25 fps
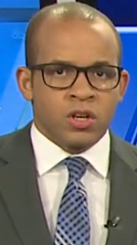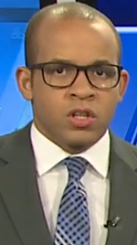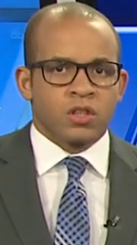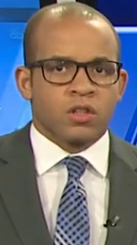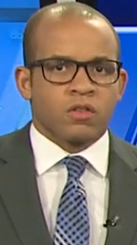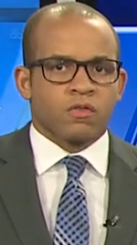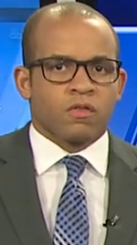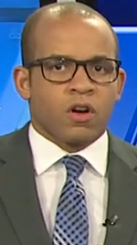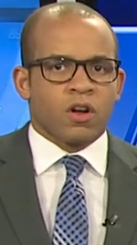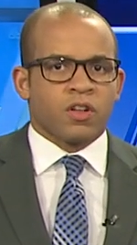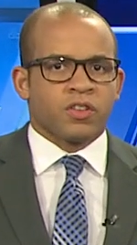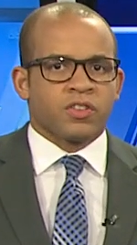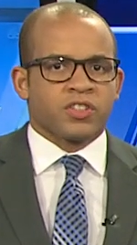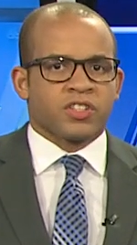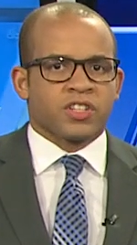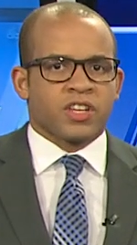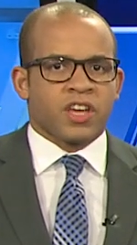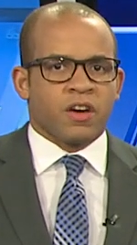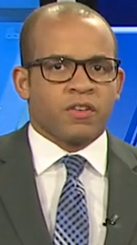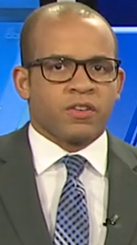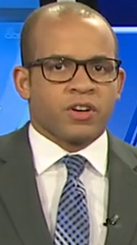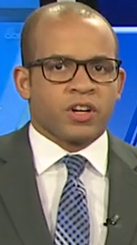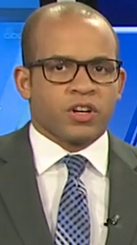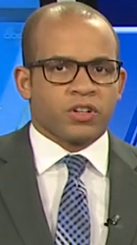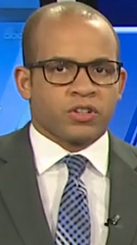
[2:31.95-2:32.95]
The Rawlins
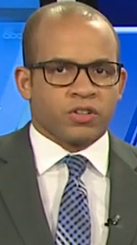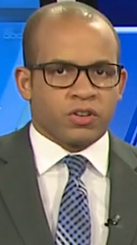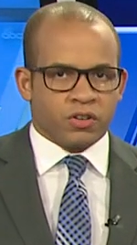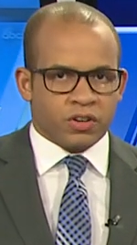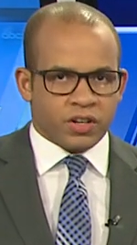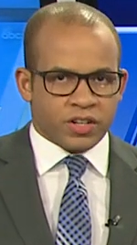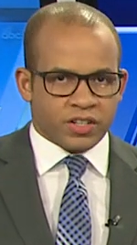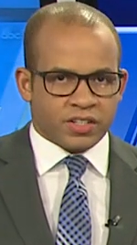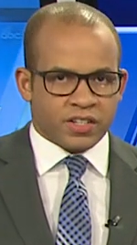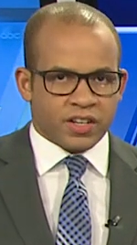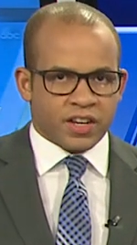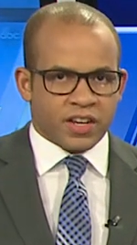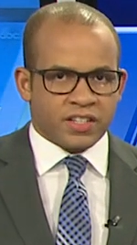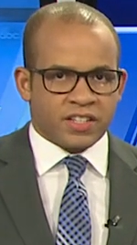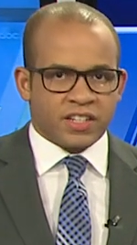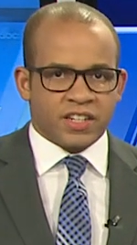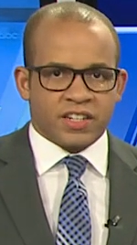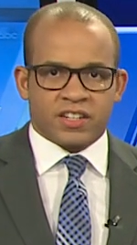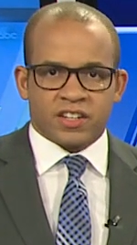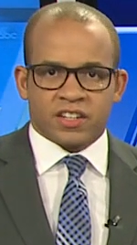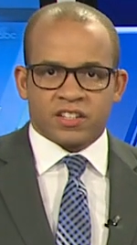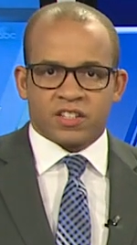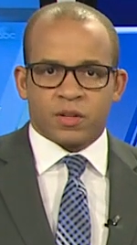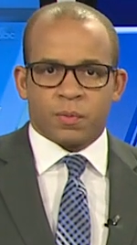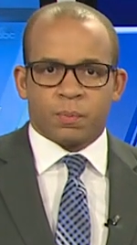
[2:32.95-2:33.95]
County attorney says he
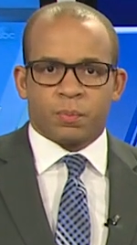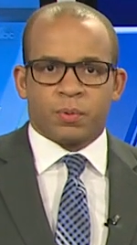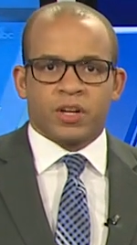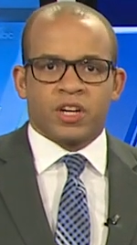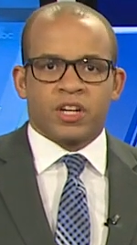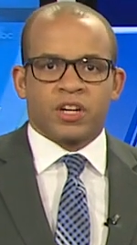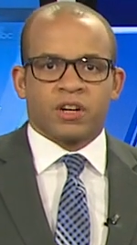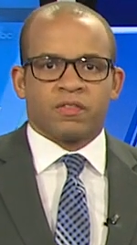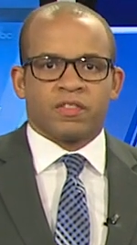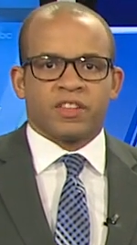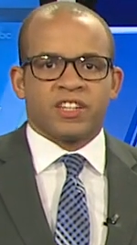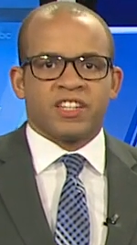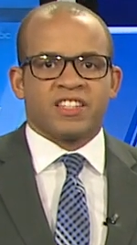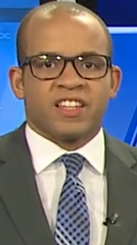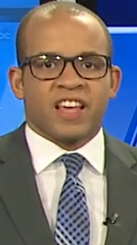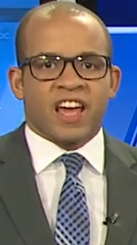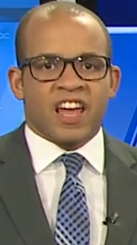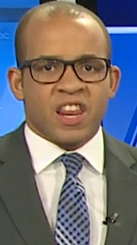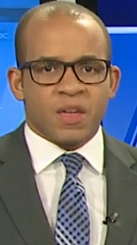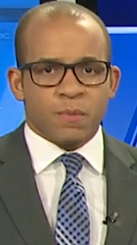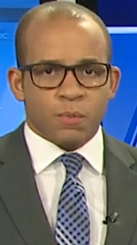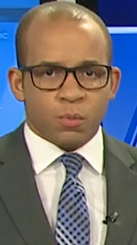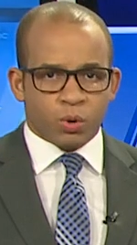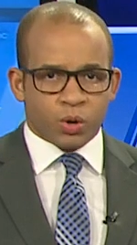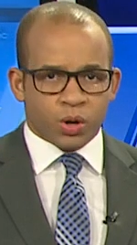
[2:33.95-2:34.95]
doesn't plan to release
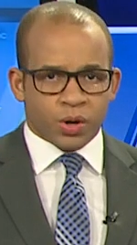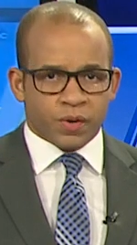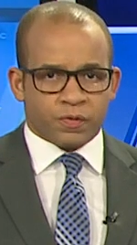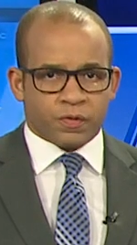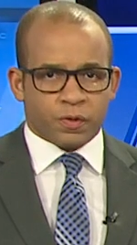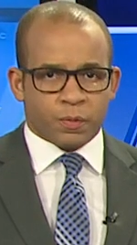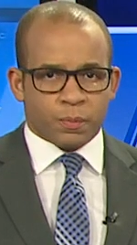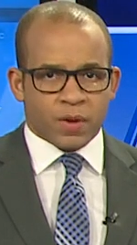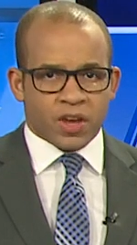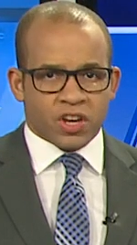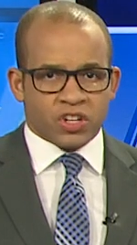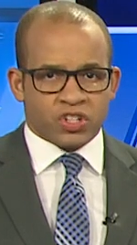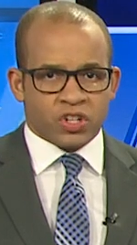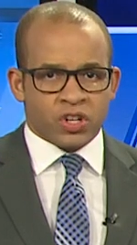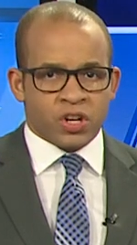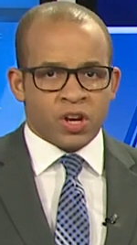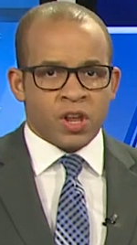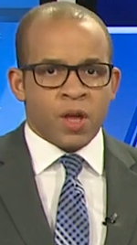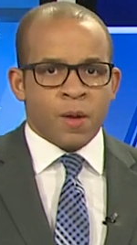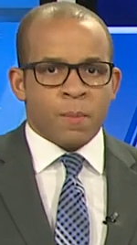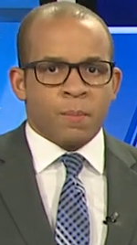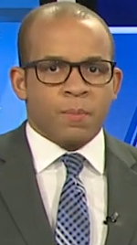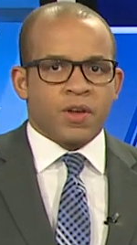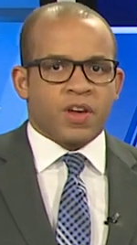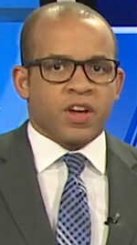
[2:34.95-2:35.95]
any more information
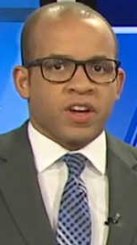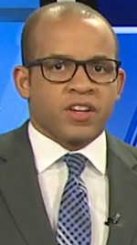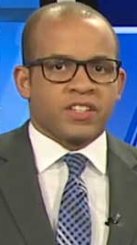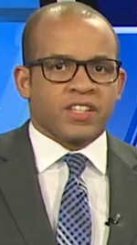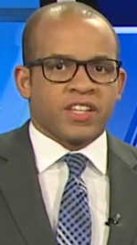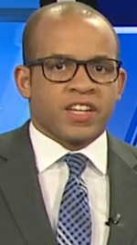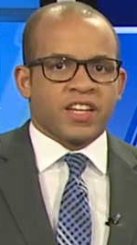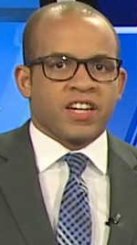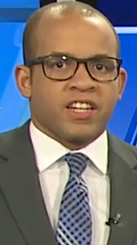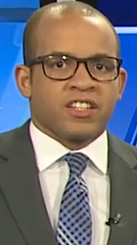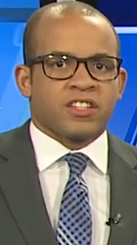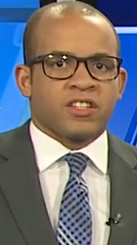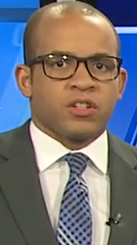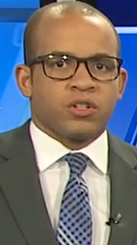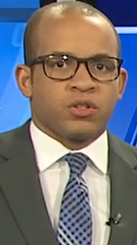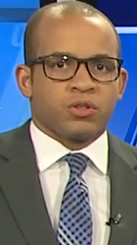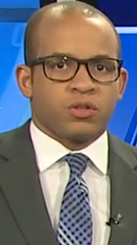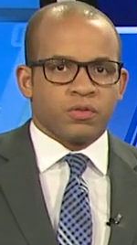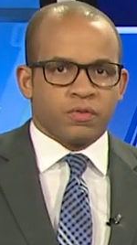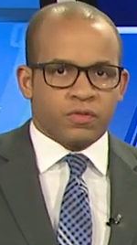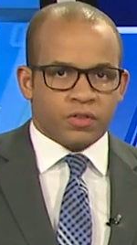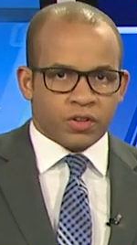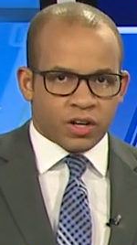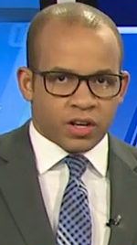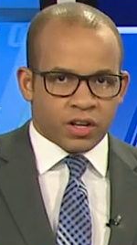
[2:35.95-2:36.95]
because it is a
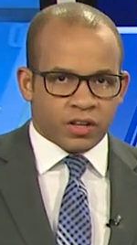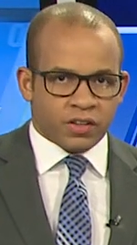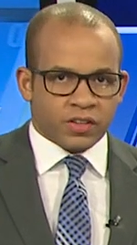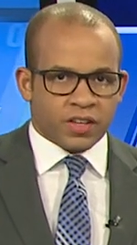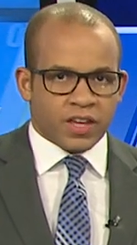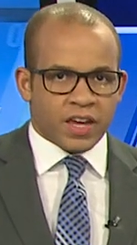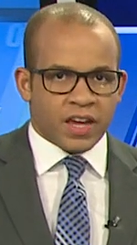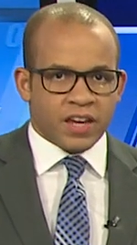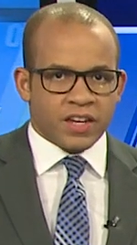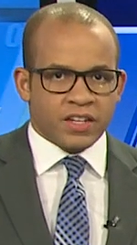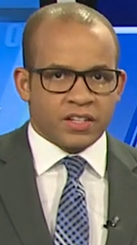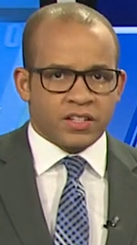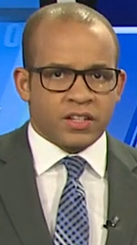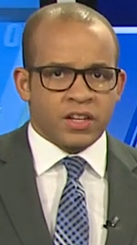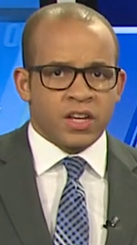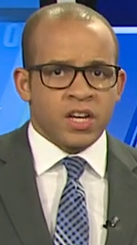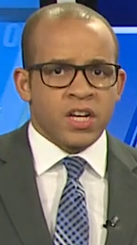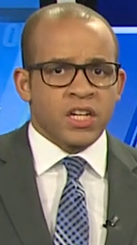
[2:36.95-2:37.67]
juvenile case.